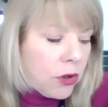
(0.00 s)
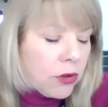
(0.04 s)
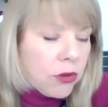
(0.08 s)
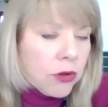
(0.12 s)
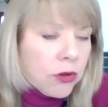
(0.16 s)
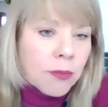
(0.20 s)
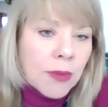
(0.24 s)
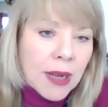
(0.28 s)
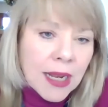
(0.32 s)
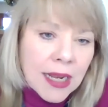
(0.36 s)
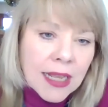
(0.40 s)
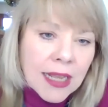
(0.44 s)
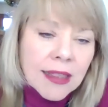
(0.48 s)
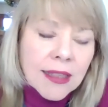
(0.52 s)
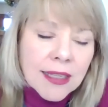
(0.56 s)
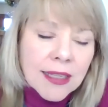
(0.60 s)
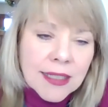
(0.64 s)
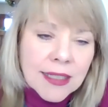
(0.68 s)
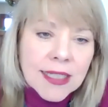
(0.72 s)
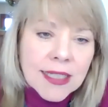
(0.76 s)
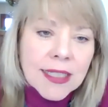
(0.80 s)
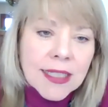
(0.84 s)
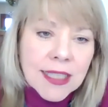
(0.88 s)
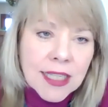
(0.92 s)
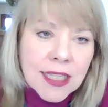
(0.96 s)
they're making
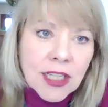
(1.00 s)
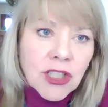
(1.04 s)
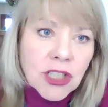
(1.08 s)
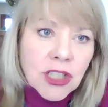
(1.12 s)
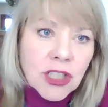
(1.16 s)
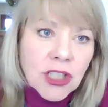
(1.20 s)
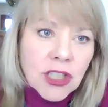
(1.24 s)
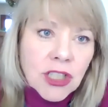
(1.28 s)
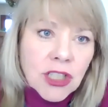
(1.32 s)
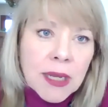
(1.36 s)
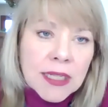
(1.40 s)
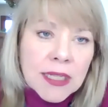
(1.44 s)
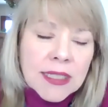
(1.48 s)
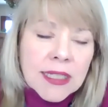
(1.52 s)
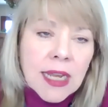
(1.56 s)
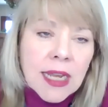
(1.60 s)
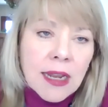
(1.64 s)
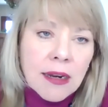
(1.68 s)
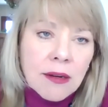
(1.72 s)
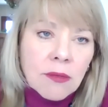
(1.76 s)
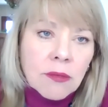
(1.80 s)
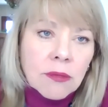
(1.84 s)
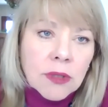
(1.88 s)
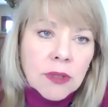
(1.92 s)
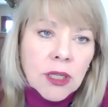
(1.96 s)
these decisions based
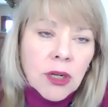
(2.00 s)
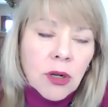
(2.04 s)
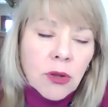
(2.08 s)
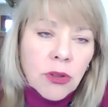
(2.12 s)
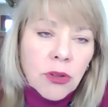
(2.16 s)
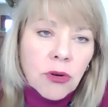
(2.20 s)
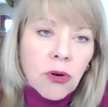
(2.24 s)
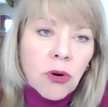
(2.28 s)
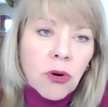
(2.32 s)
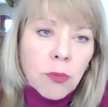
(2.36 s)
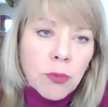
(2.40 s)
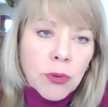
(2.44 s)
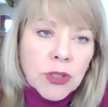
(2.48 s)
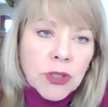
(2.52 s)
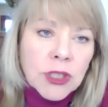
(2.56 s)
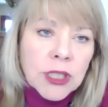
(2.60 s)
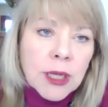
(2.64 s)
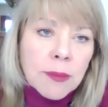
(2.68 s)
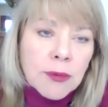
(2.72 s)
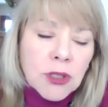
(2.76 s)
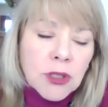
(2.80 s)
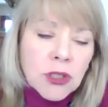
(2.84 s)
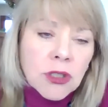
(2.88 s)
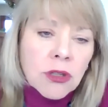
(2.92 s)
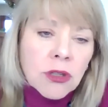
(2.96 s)
on, their own
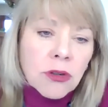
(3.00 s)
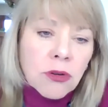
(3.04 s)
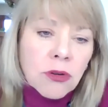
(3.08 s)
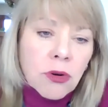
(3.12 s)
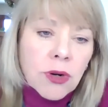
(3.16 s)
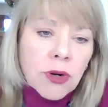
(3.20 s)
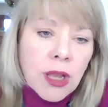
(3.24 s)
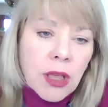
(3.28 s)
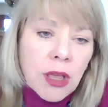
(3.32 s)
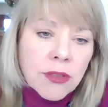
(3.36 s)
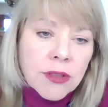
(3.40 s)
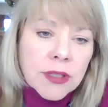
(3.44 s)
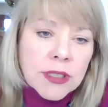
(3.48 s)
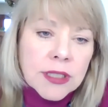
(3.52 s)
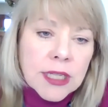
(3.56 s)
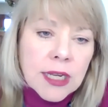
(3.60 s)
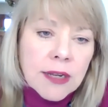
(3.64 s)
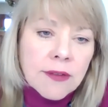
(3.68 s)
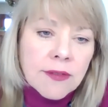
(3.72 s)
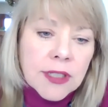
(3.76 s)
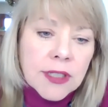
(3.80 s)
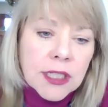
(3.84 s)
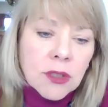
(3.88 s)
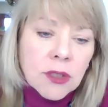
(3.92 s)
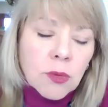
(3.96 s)
perceptions of their own health and
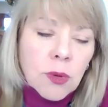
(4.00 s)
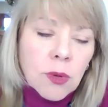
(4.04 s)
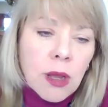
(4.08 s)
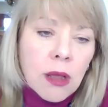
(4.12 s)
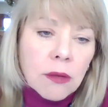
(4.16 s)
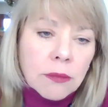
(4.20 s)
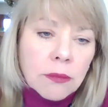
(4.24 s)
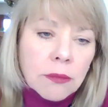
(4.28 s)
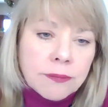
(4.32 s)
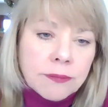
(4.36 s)
safety as well.